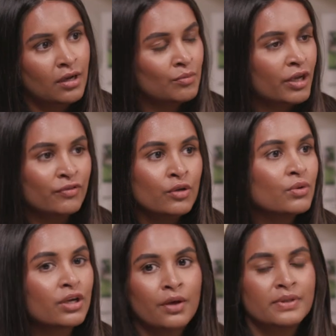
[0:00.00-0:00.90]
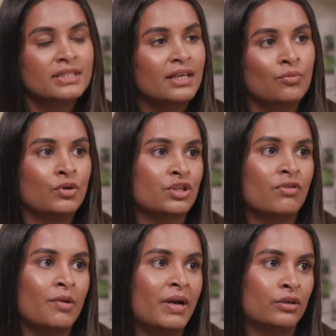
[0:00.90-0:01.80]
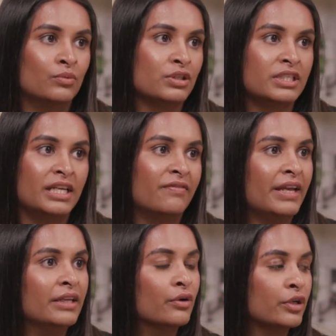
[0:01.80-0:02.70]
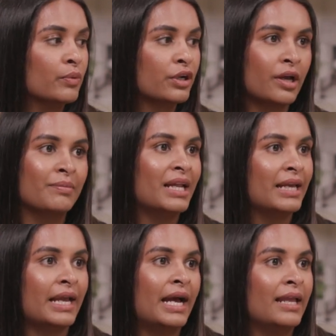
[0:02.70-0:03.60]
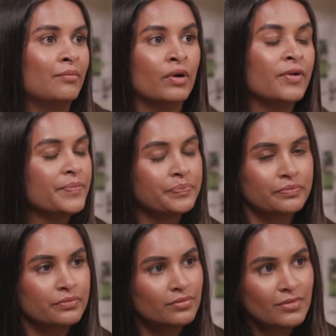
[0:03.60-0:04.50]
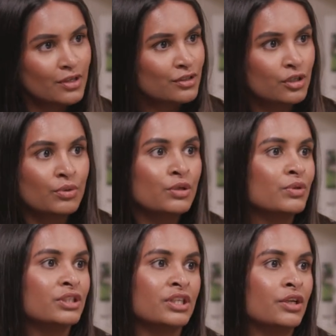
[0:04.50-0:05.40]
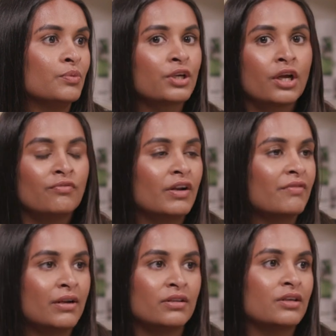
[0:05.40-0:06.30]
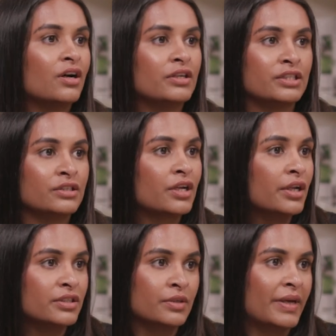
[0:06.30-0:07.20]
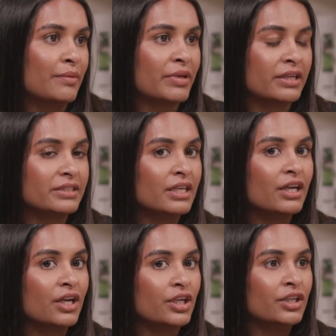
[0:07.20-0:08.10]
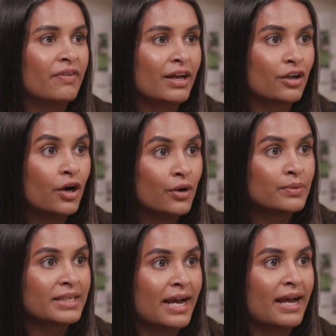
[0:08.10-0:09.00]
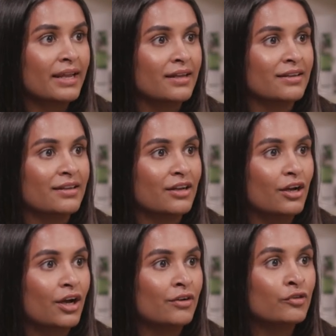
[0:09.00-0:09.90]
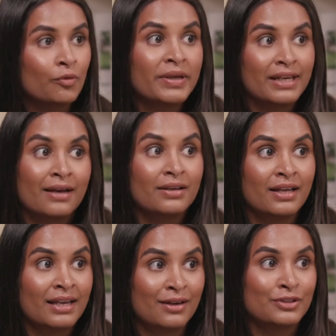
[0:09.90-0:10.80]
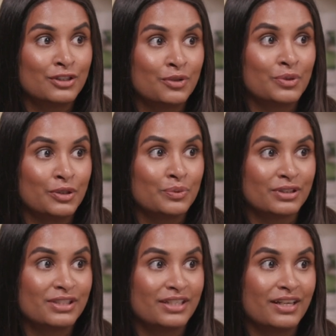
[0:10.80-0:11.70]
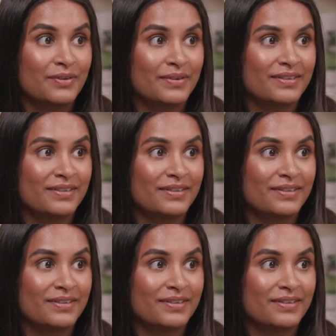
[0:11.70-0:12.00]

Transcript: I'm like, if you want to go and sit and watch your iPad or watch TV, or you want to go and play a game, do what you want to do. You want to go and run around in the garden, go and do it, because you've had a whole day of not being allowed to do what you want to do.